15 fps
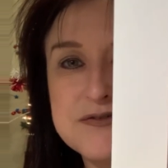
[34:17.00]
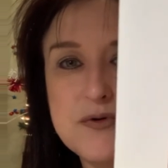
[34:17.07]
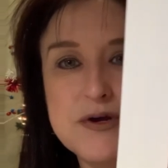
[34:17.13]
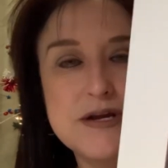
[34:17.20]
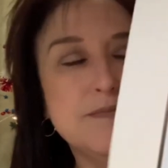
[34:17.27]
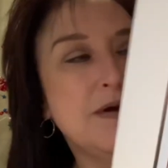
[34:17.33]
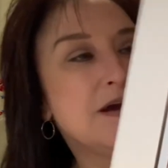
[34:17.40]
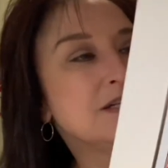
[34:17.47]

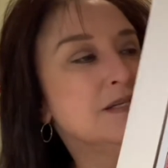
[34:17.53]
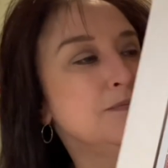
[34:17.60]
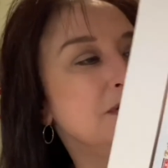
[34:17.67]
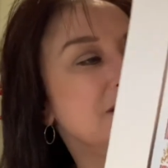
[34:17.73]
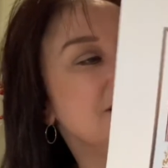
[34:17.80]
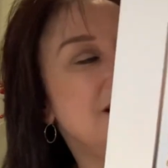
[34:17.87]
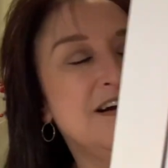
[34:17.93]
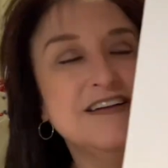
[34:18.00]
Queen
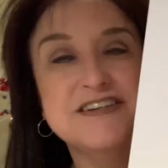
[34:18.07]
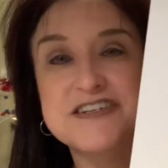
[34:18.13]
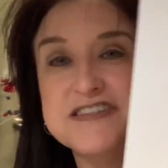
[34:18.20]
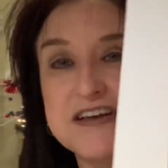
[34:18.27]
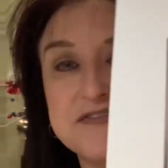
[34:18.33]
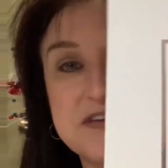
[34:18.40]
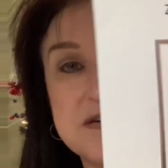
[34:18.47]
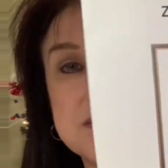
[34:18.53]
Maxima. I just
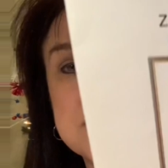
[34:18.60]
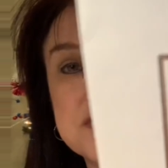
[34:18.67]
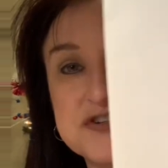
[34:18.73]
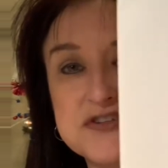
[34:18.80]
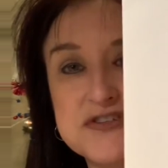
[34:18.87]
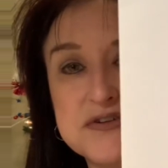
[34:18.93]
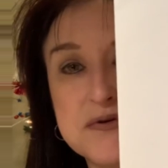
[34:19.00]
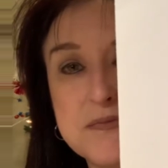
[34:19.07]
thought that was
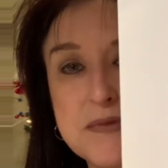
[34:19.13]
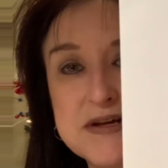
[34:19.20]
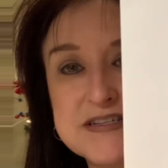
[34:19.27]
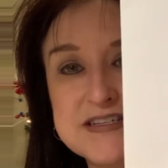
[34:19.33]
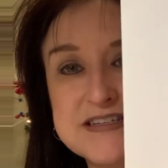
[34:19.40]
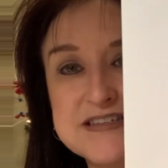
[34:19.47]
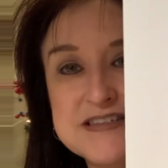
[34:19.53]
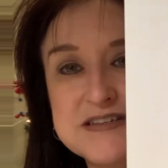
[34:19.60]
just so amazing.